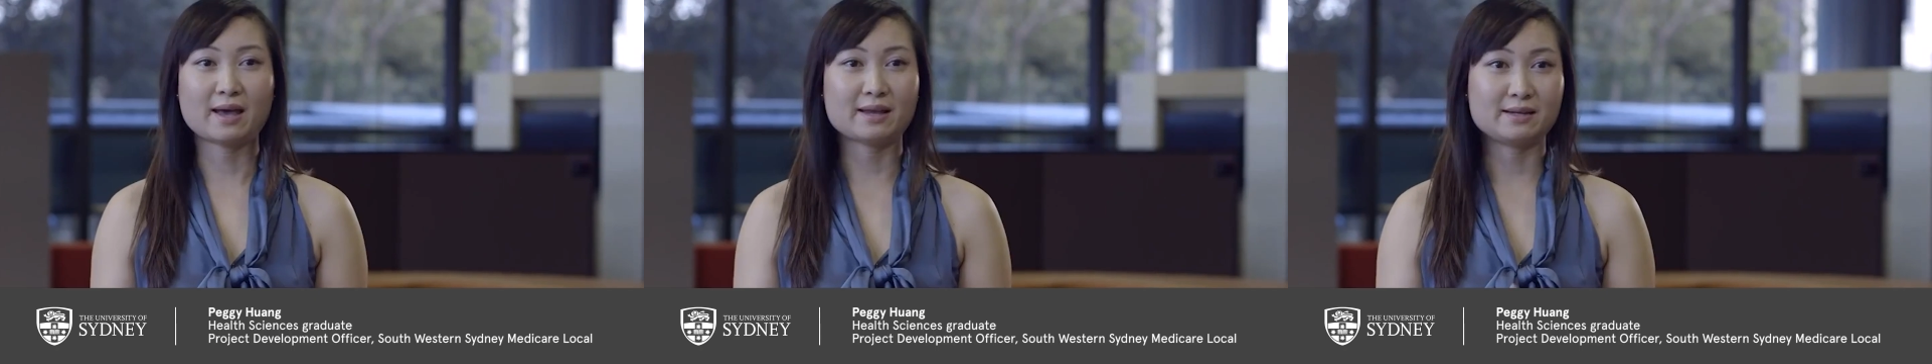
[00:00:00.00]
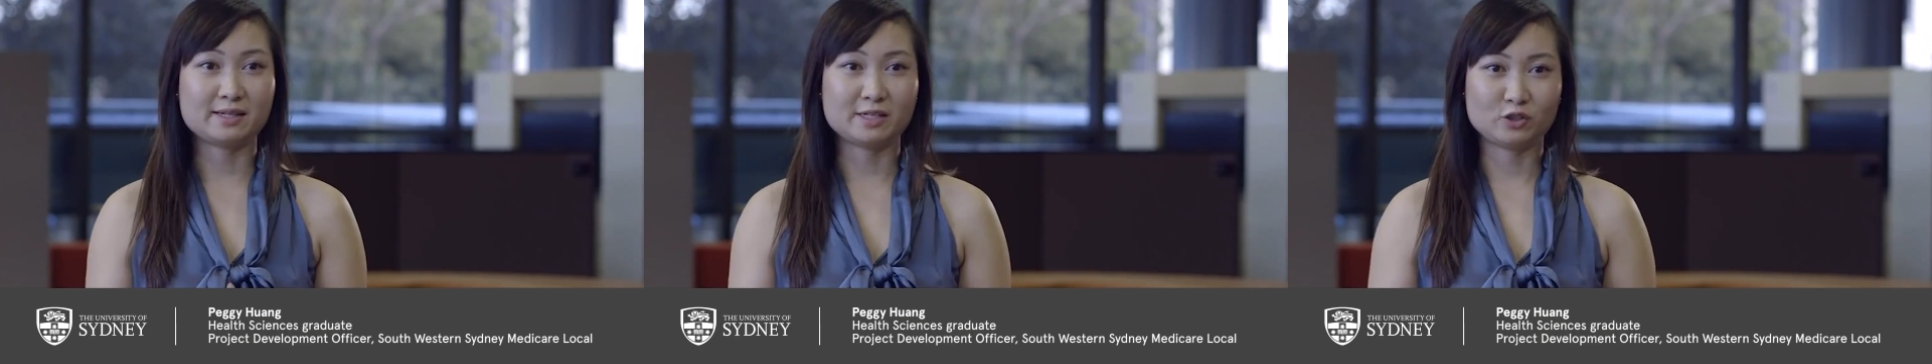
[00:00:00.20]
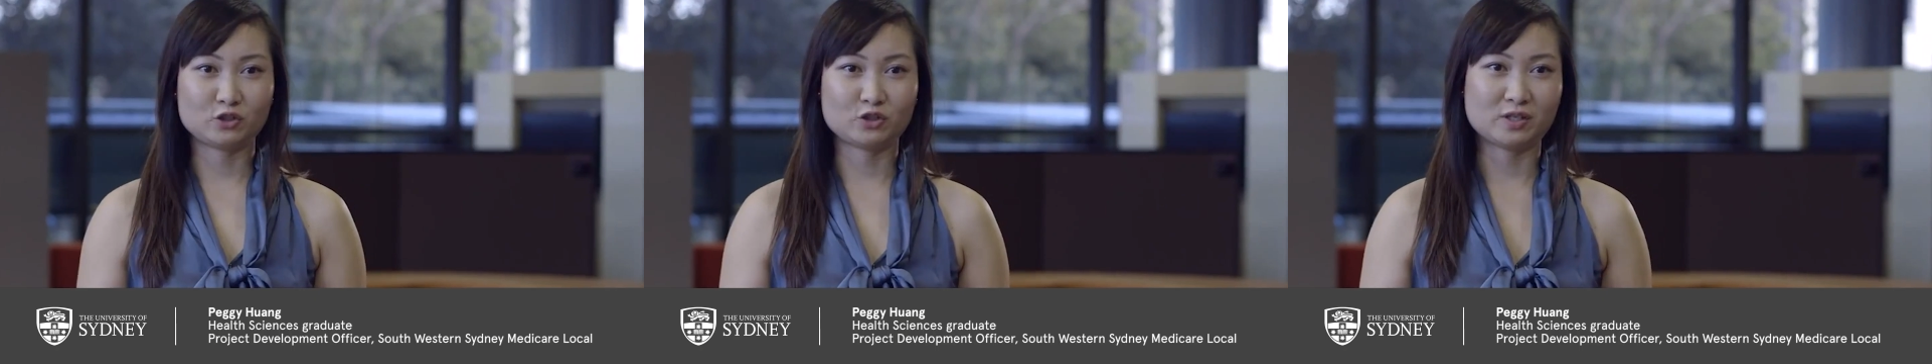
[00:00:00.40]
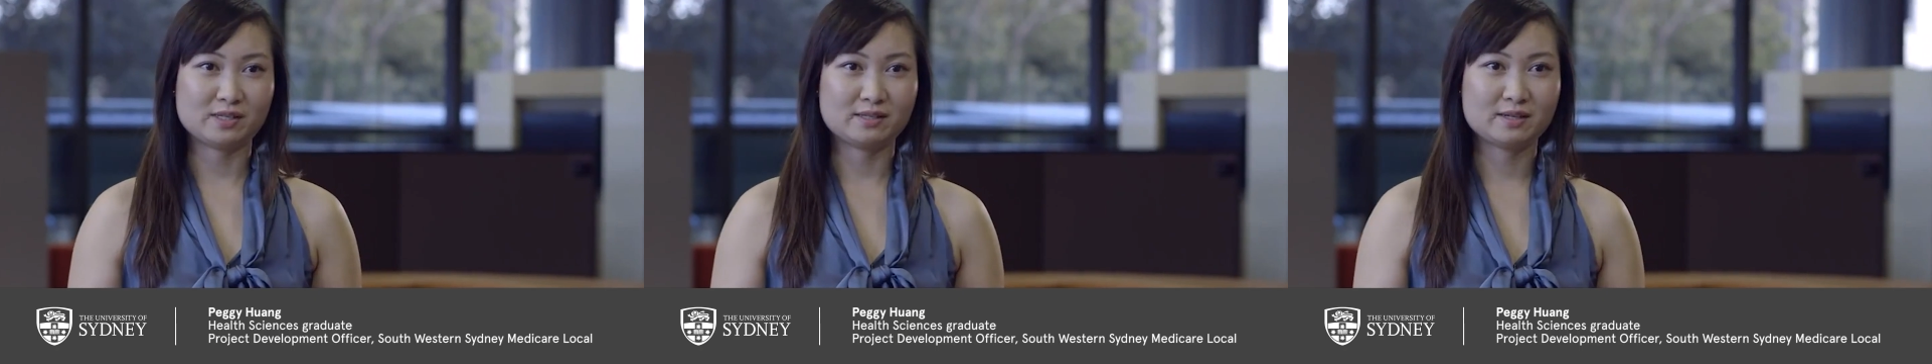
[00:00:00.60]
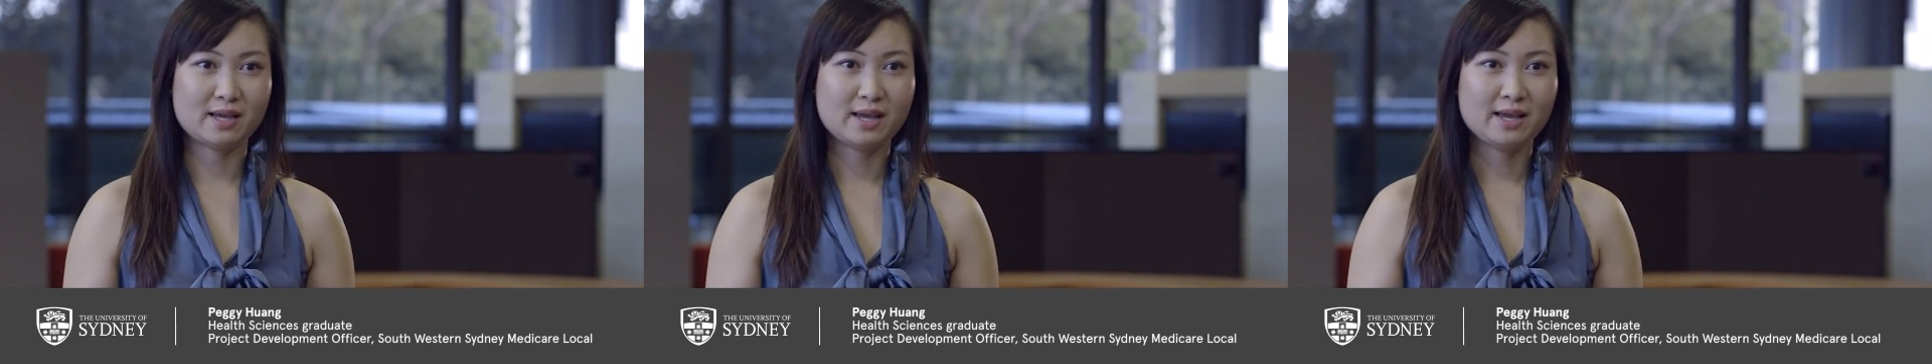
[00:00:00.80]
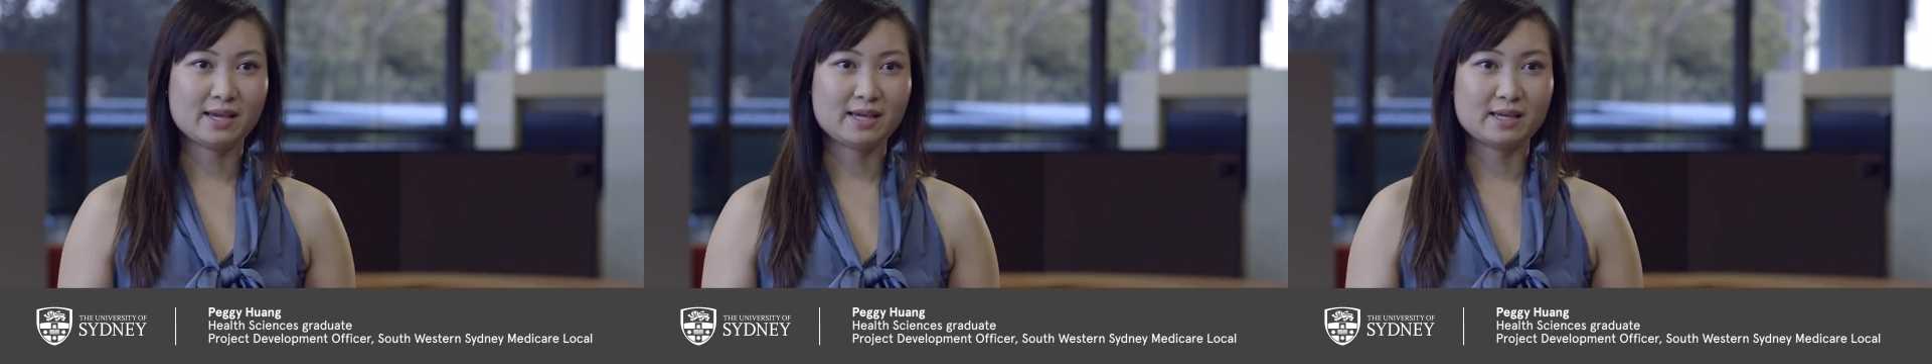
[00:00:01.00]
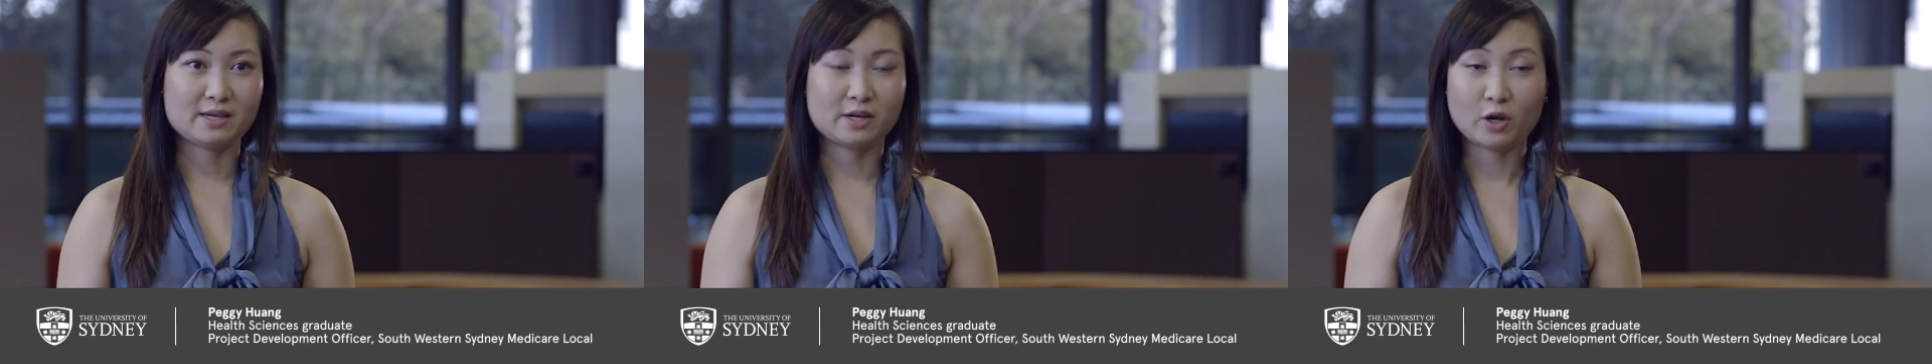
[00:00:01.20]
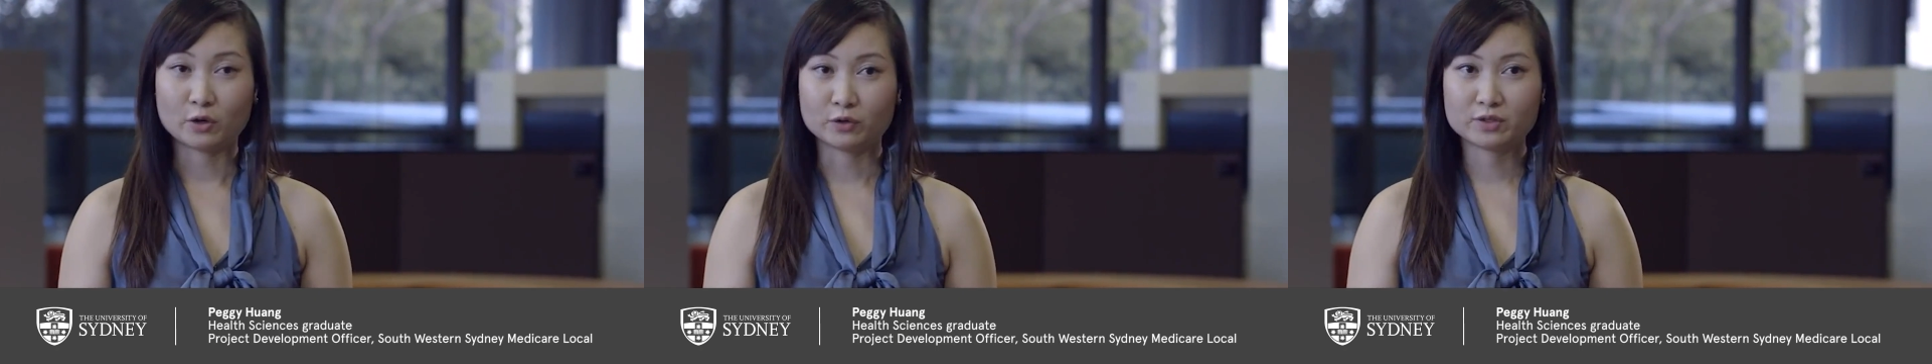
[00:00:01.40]
had an interest
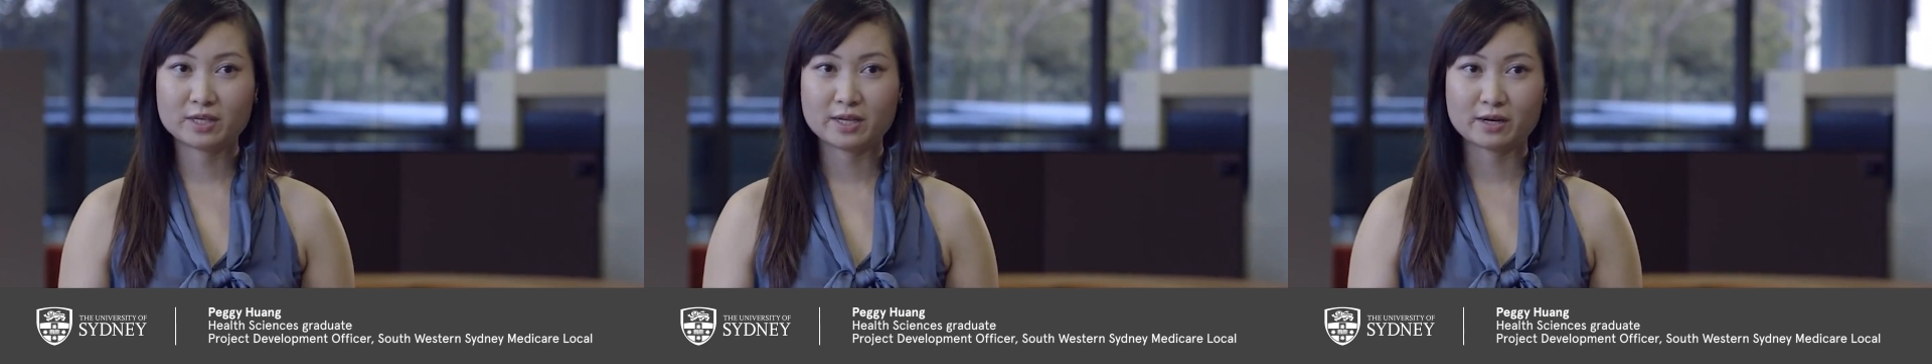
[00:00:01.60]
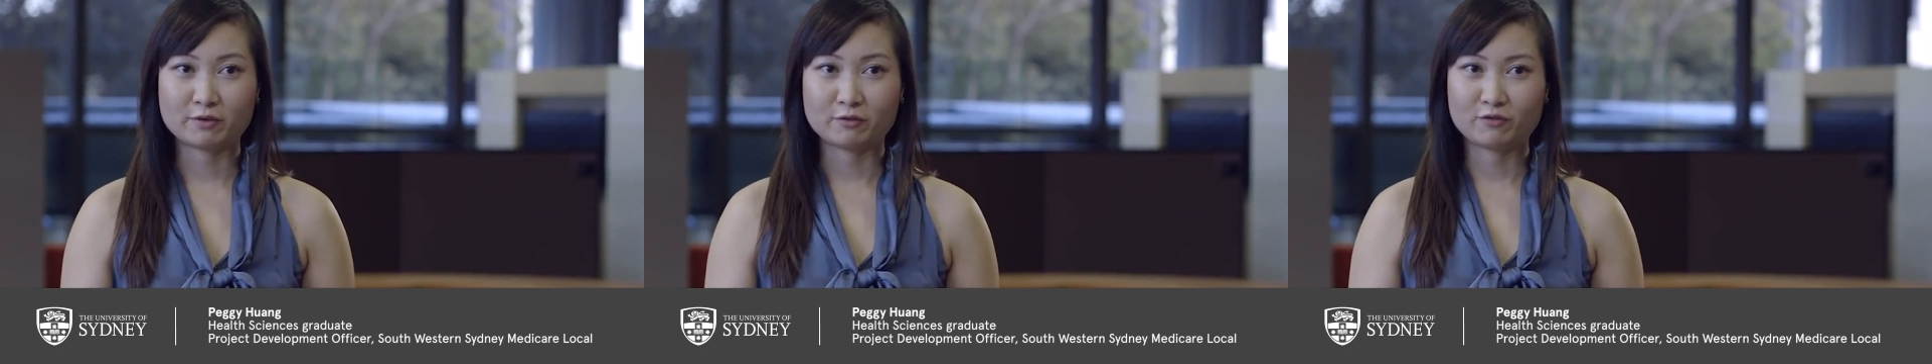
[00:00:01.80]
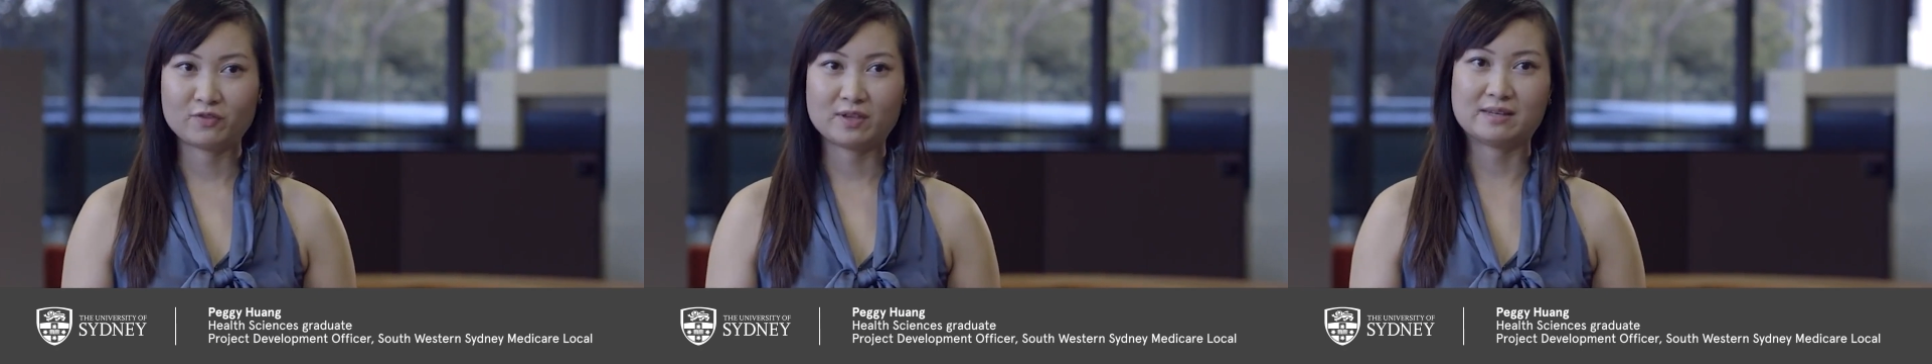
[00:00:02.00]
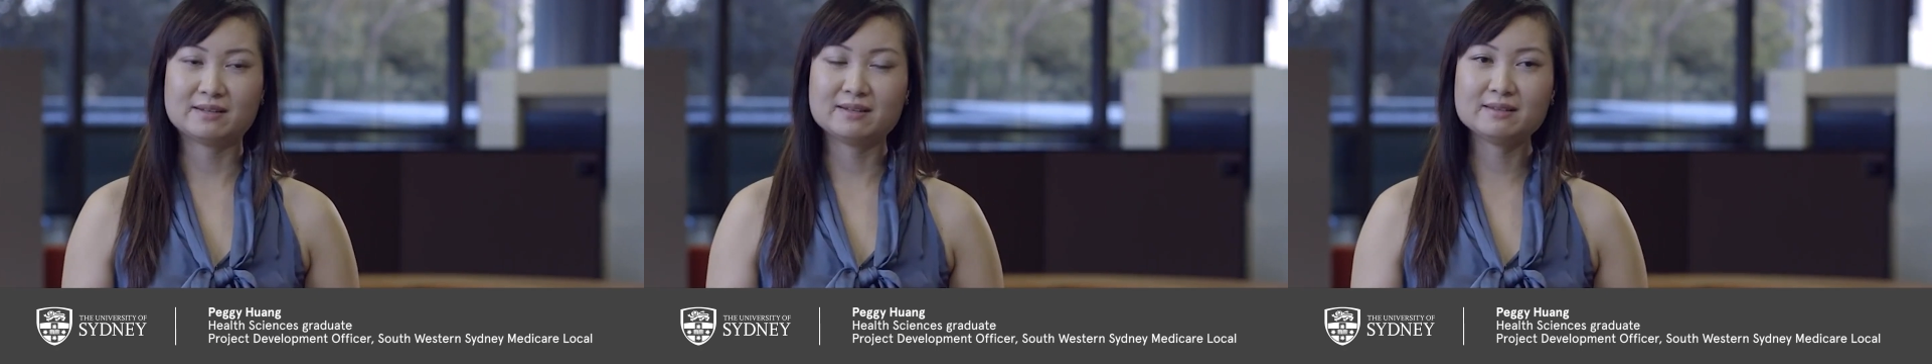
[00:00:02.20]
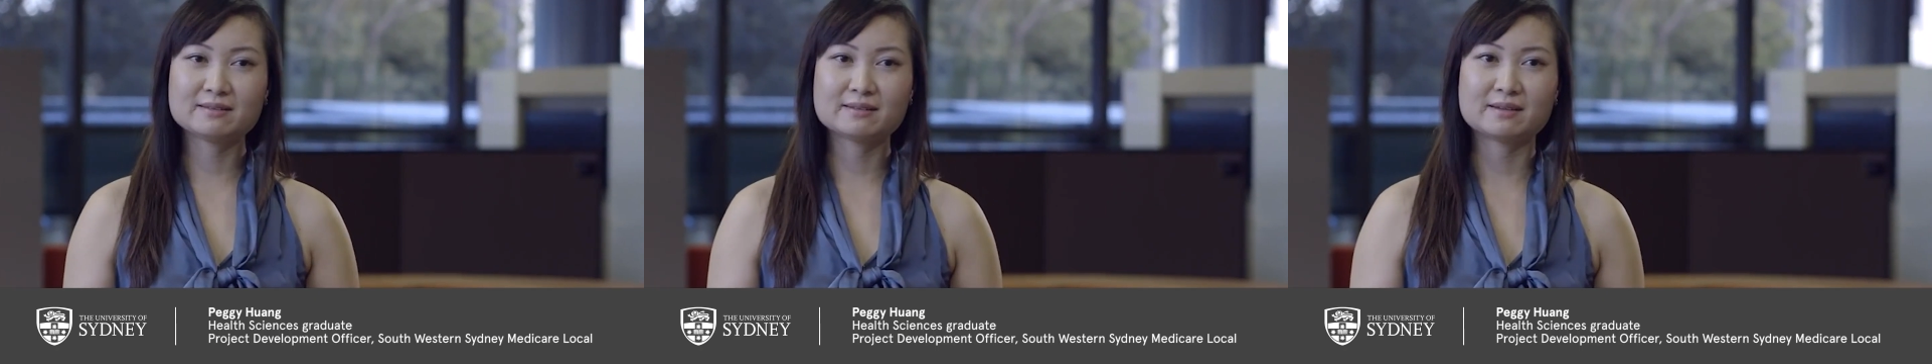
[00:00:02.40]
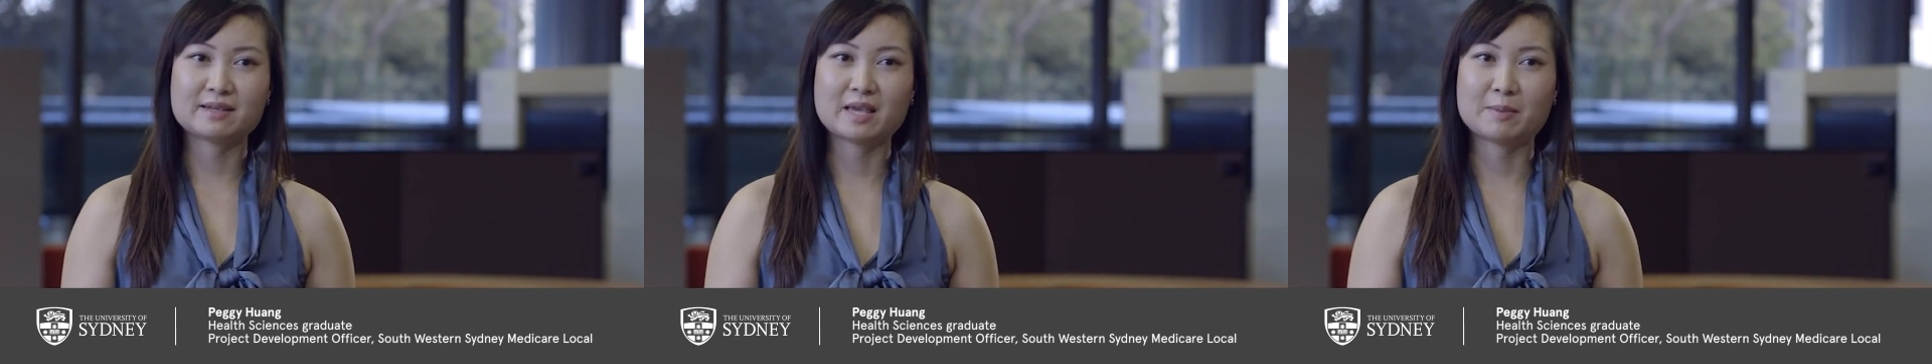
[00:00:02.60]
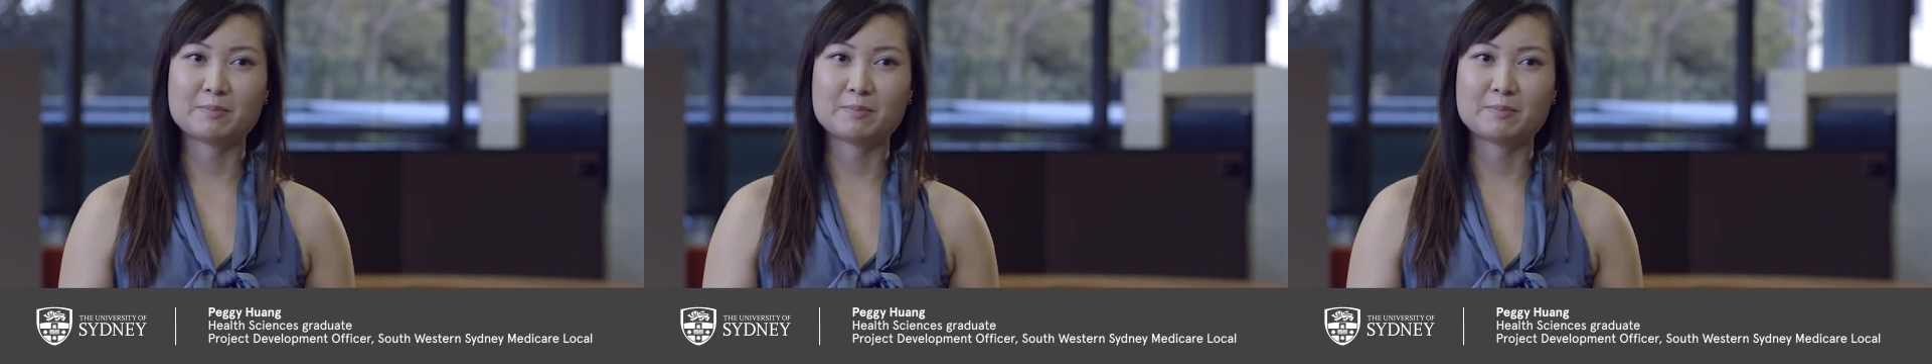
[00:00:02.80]
in healthcare and fitness and